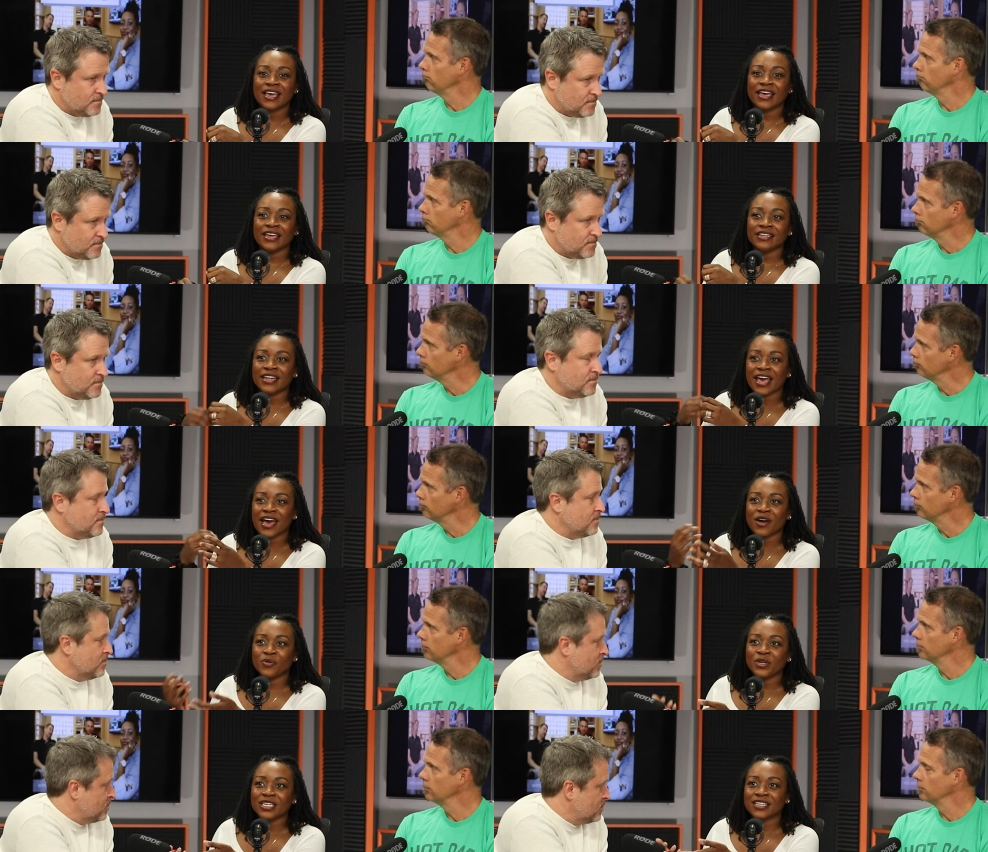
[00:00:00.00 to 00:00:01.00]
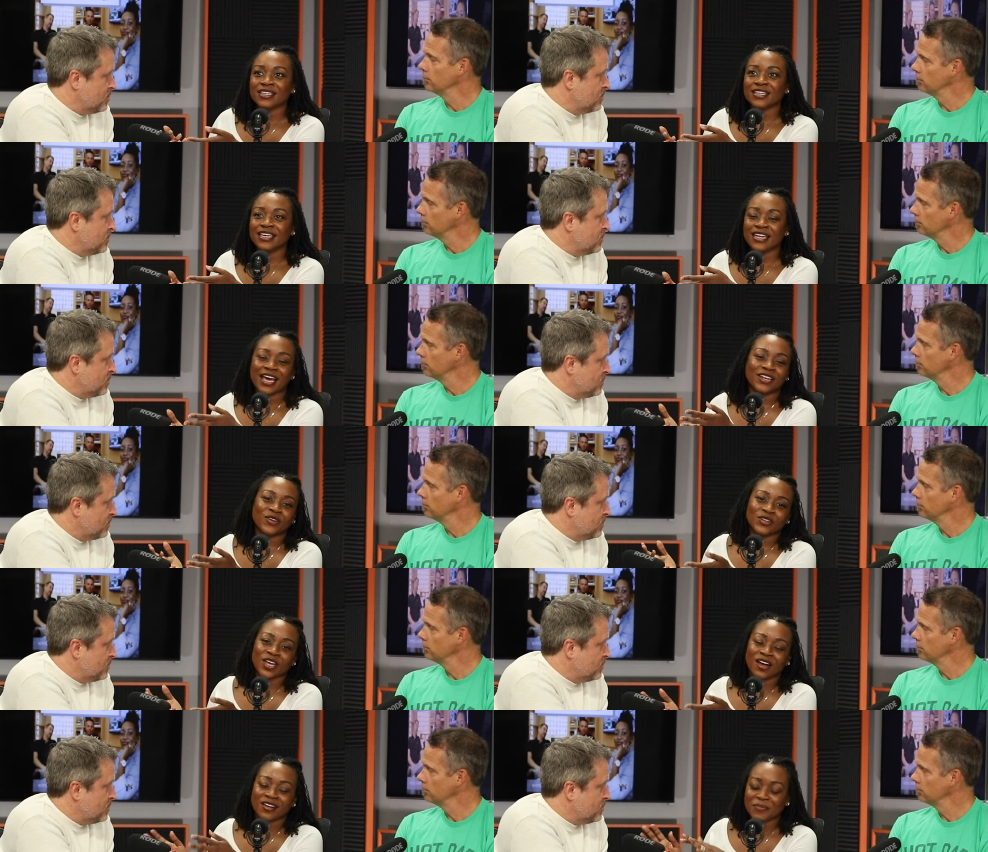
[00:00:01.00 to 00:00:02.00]
Speaker 1: and now we can, and I know
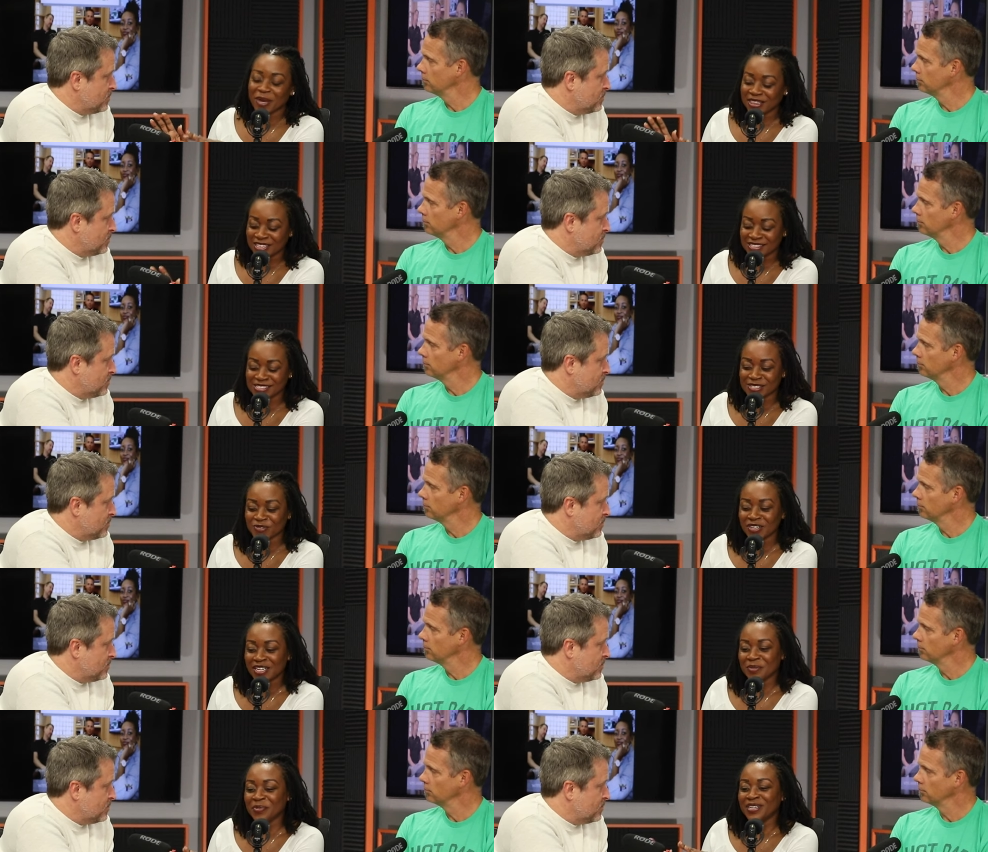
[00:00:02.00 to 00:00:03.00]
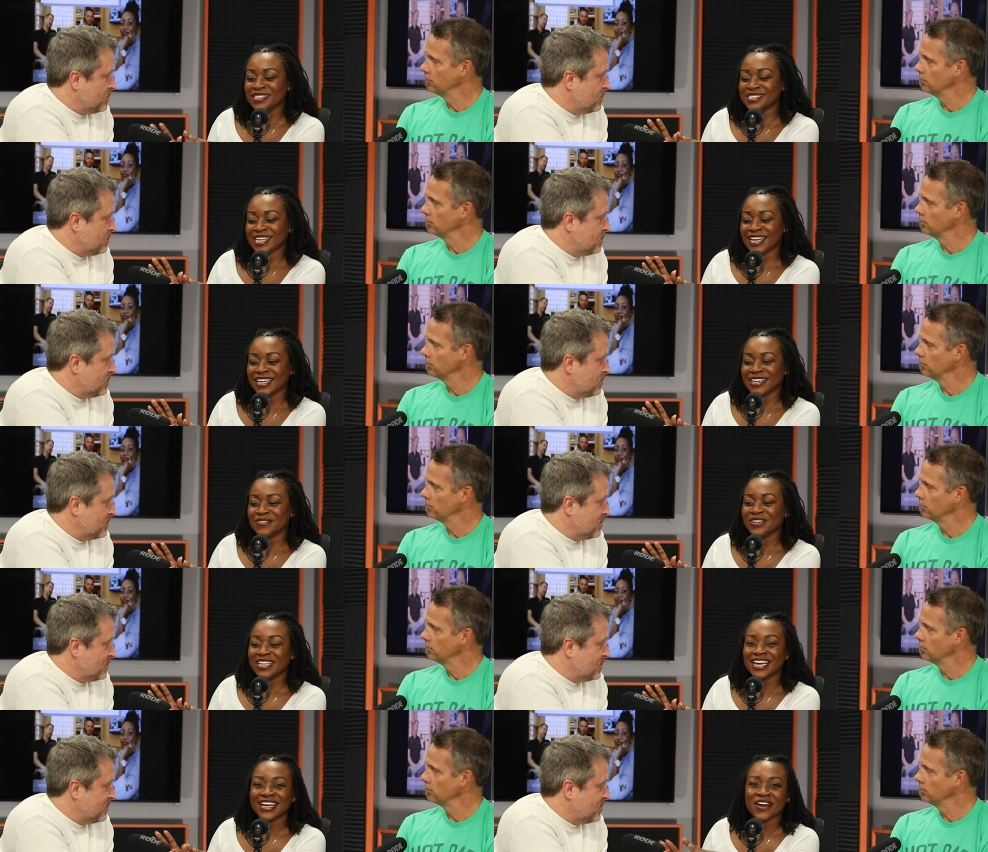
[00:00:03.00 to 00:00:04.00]
y'all might think this is funny, but it's like, we're
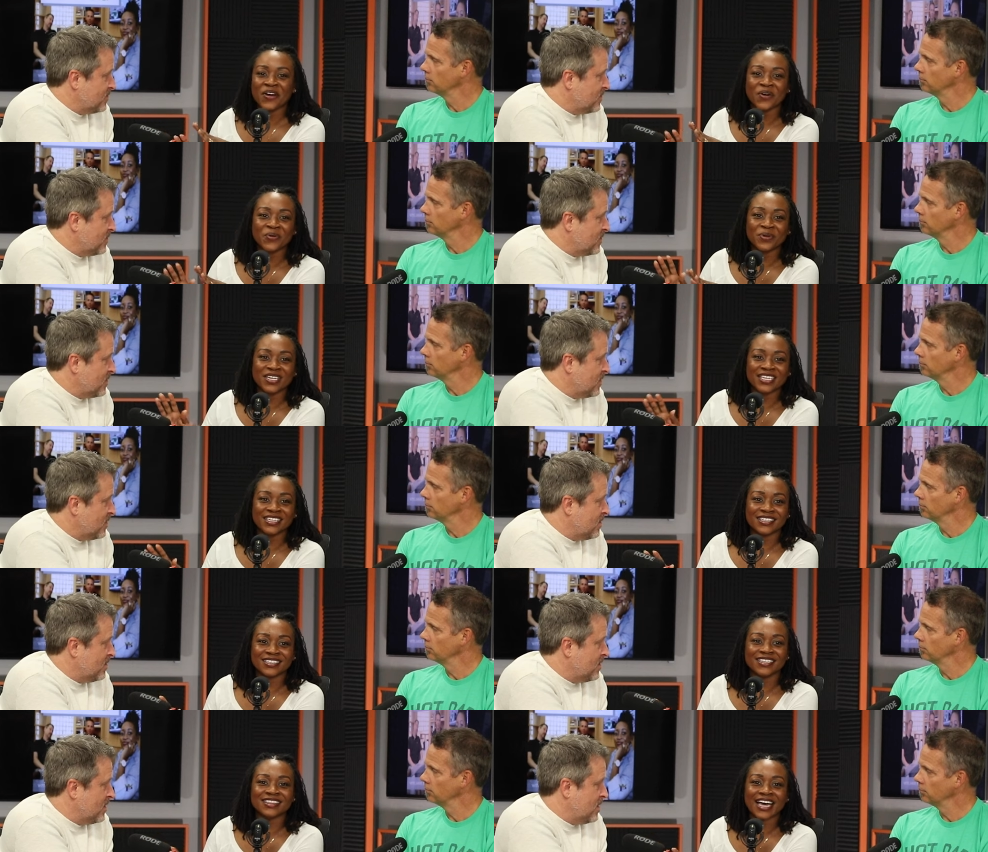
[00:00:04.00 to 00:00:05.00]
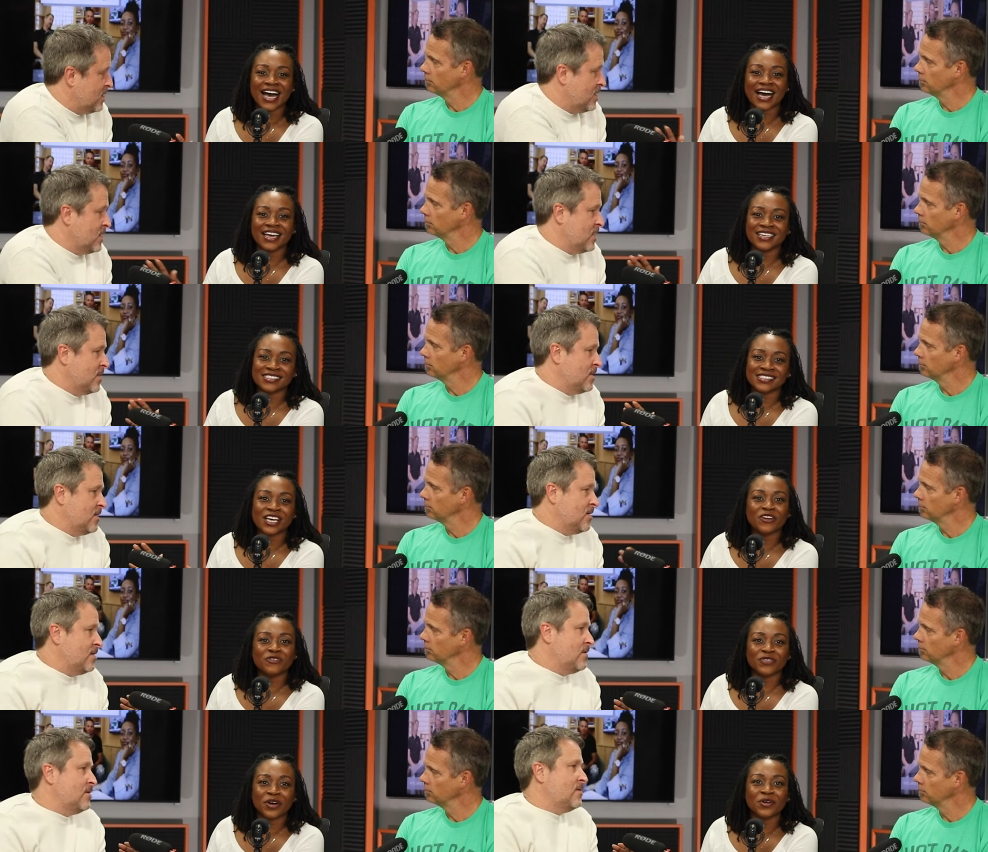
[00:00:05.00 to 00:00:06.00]
like, oh, we can get the highest cell
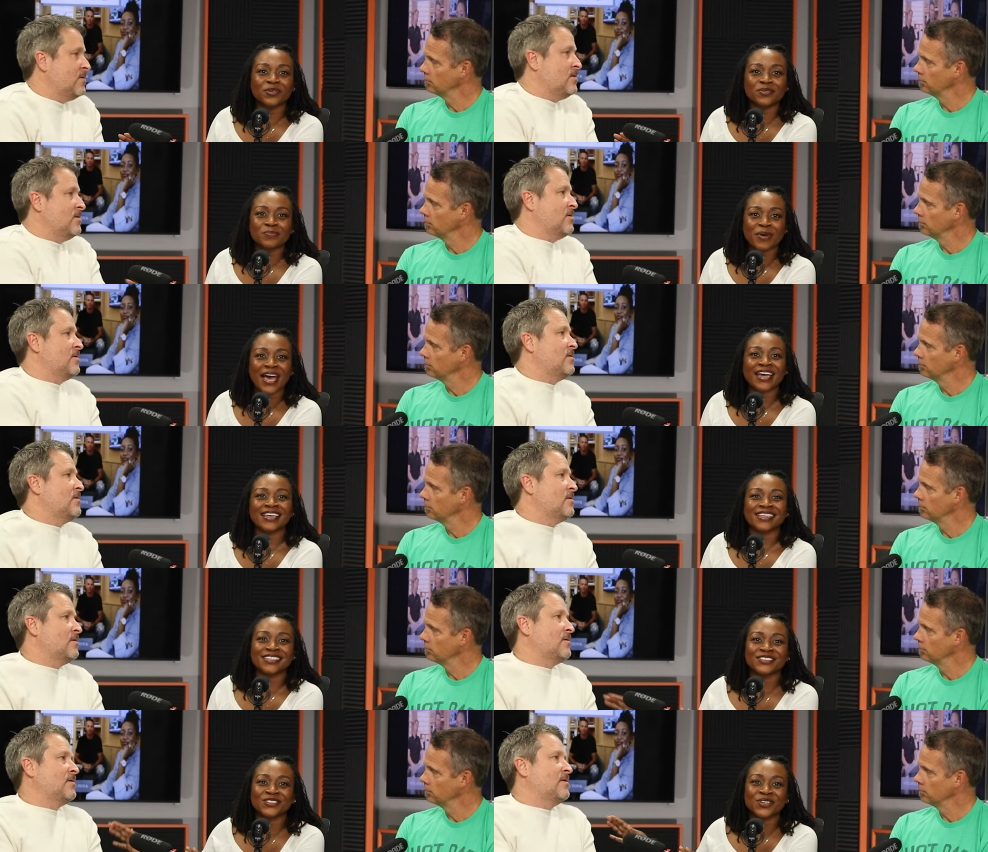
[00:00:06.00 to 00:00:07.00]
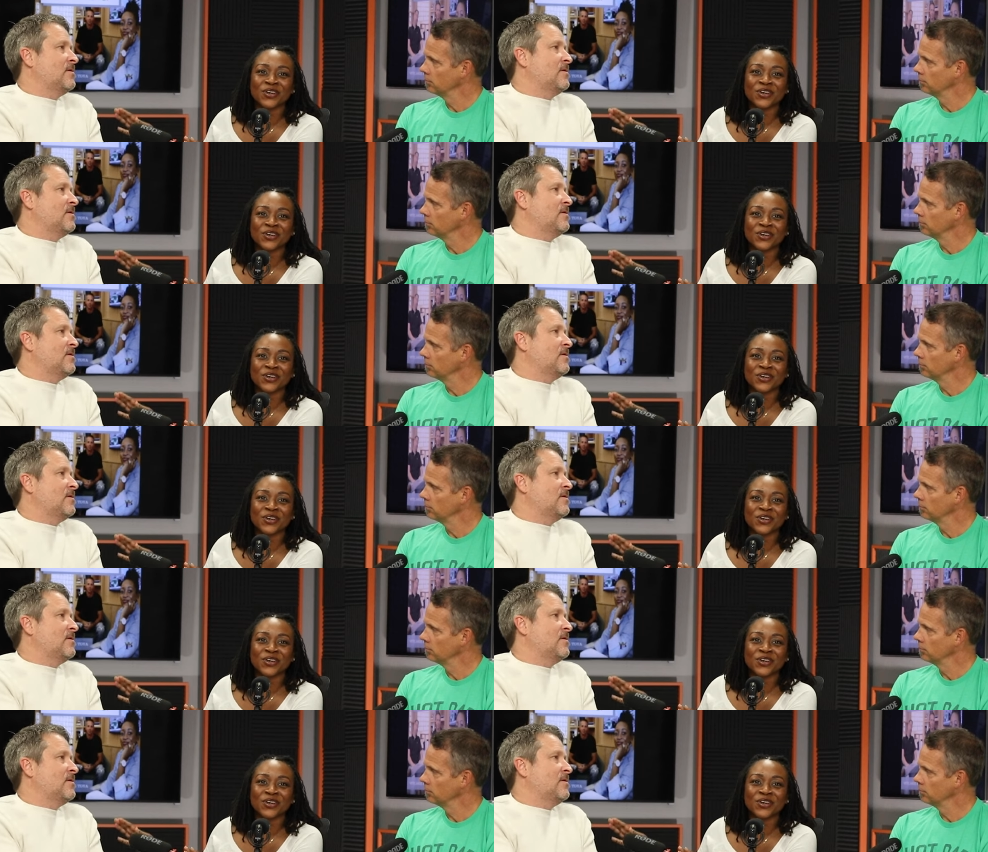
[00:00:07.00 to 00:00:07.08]
phone package.